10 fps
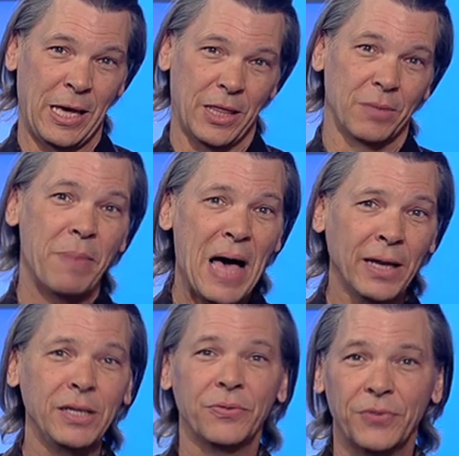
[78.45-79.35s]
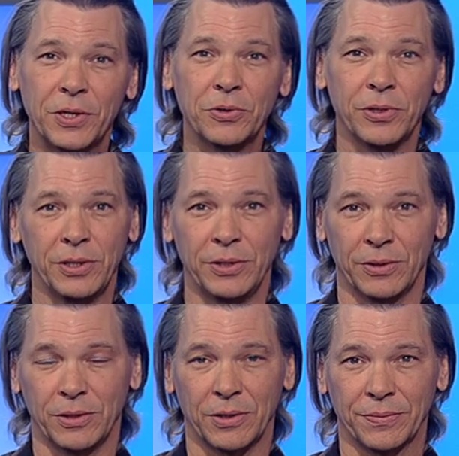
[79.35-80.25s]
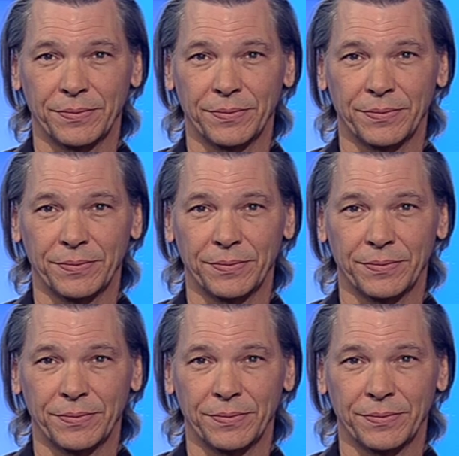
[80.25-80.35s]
The body of federal Indian law,